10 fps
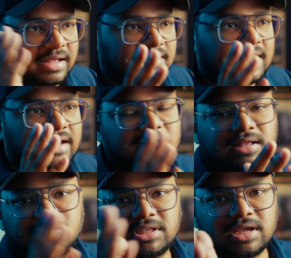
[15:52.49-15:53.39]
exact
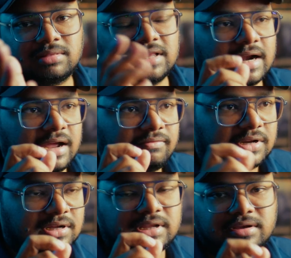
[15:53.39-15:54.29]
same steps that I have
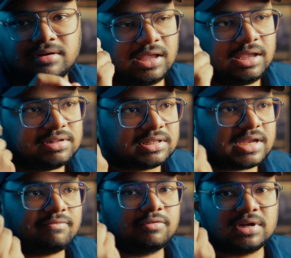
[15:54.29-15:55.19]
done here. You just
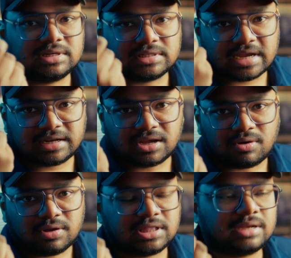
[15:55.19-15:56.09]
have to understand the
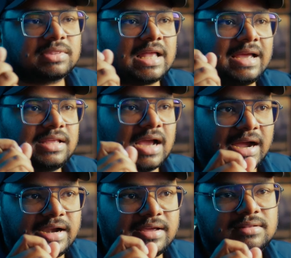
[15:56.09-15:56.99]
concepts and the
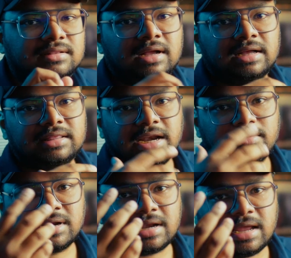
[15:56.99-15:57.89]
ideas that you
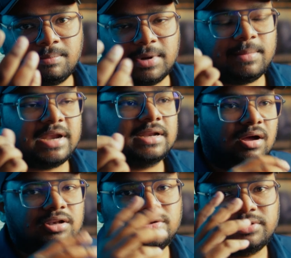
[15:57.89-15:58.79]
can implement
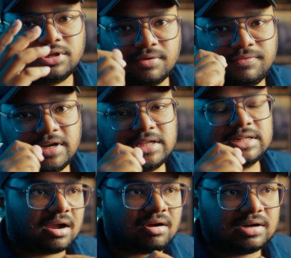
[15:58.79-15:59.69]
onto your footage
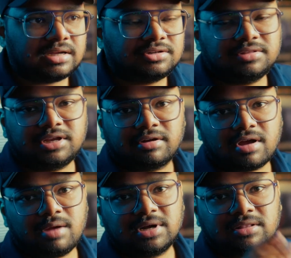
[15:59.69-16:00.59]
according to the
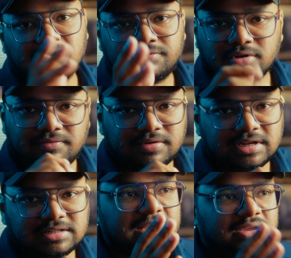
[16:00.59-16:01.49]
requirements of your
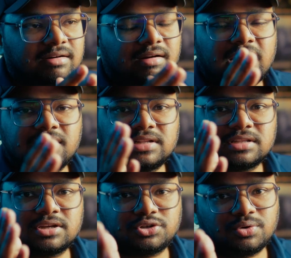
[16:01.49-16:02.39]
footage. Here, I have
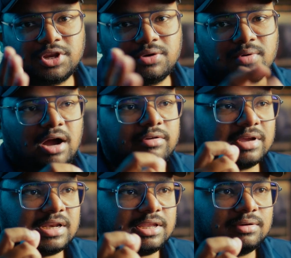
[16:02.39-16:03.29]
just shown you how you can